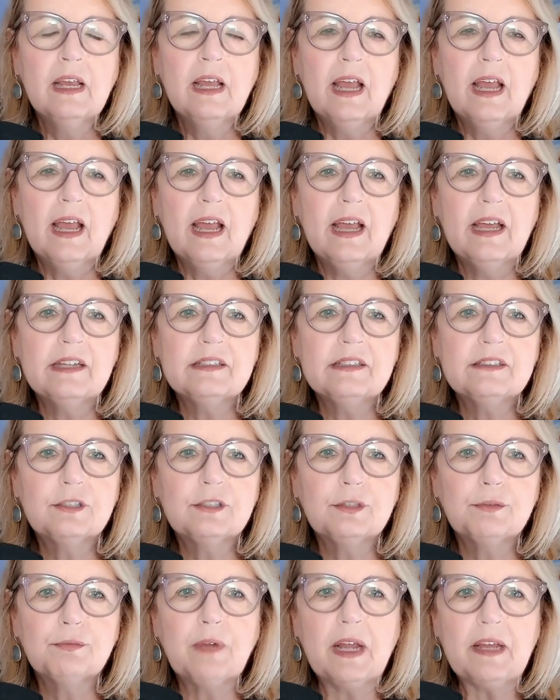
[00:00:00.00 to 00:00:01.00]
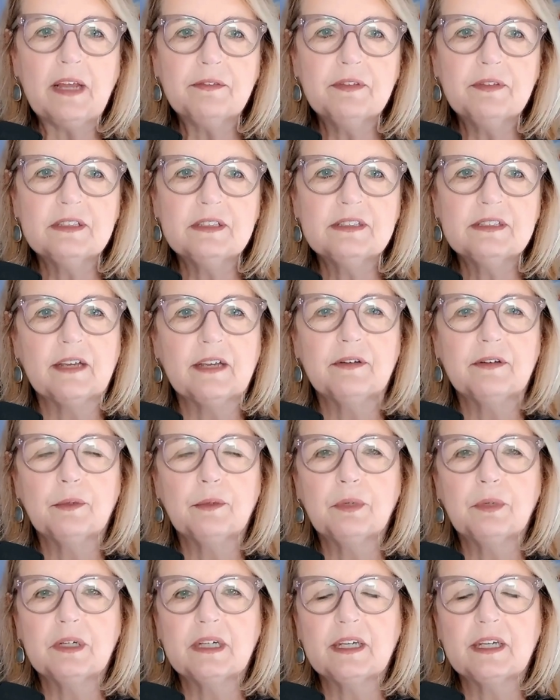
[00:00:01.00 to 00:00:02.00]
And to round this out, I
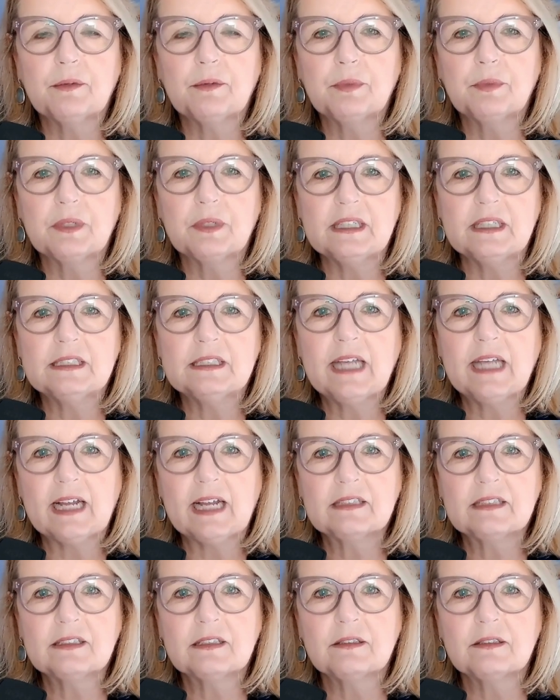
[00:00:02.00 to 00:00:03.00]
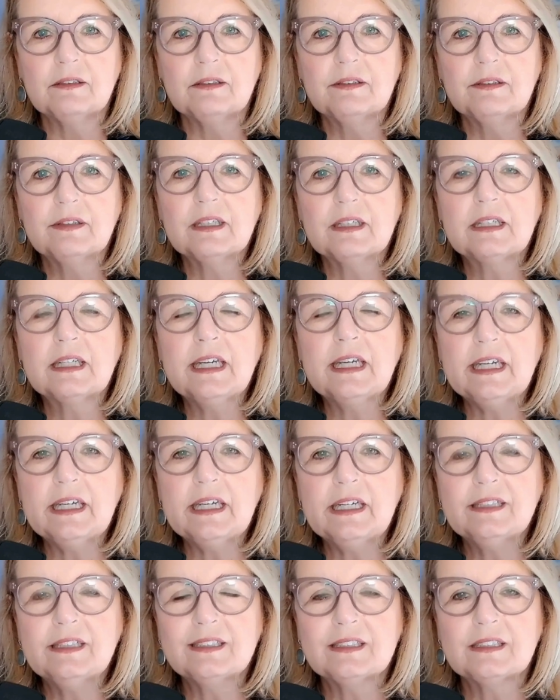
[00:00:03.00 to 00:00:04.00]
want to get really tactical. The
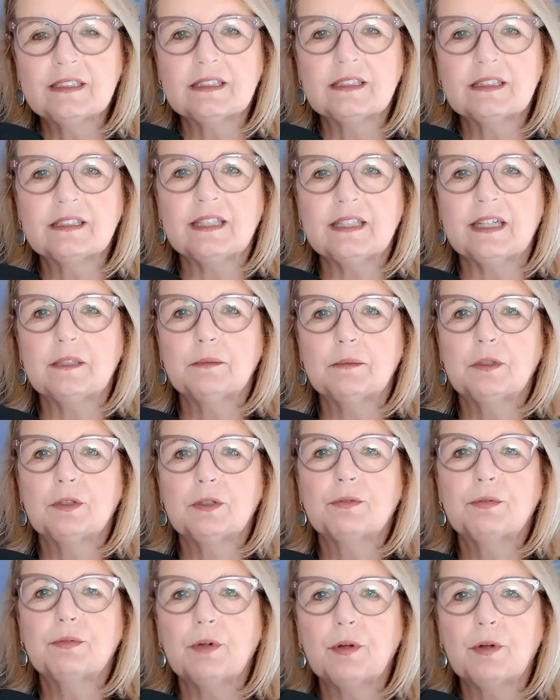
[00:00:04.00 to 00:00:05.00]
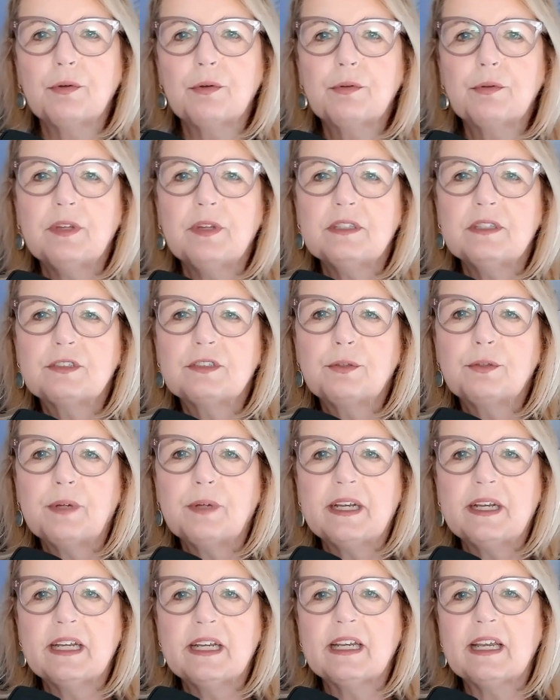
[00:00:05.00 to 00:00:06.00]
key to sustainable growth is
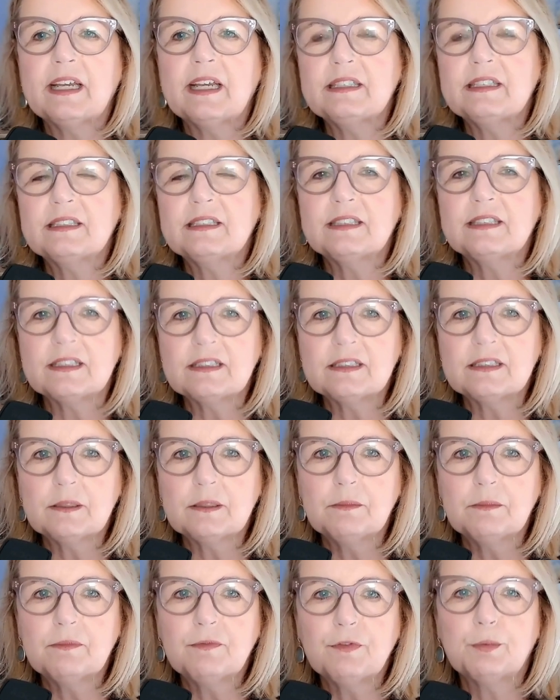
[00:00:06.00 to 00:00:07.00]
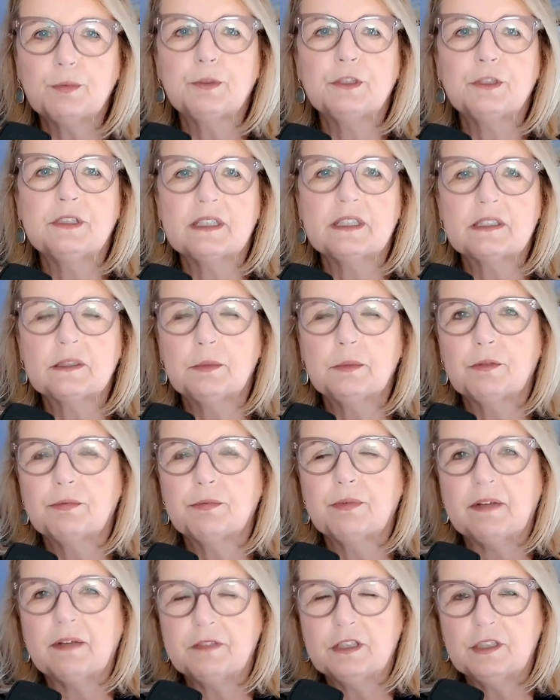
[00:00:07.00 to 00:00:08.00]
creating a system for predictable
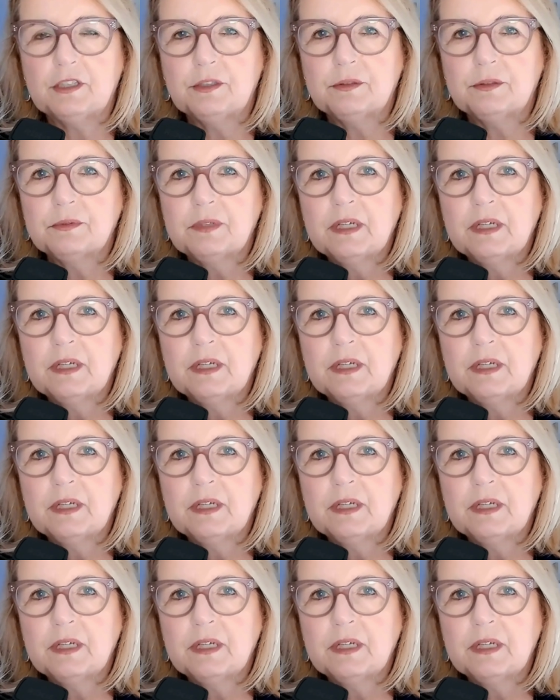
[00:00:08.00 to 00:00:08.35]
revenue.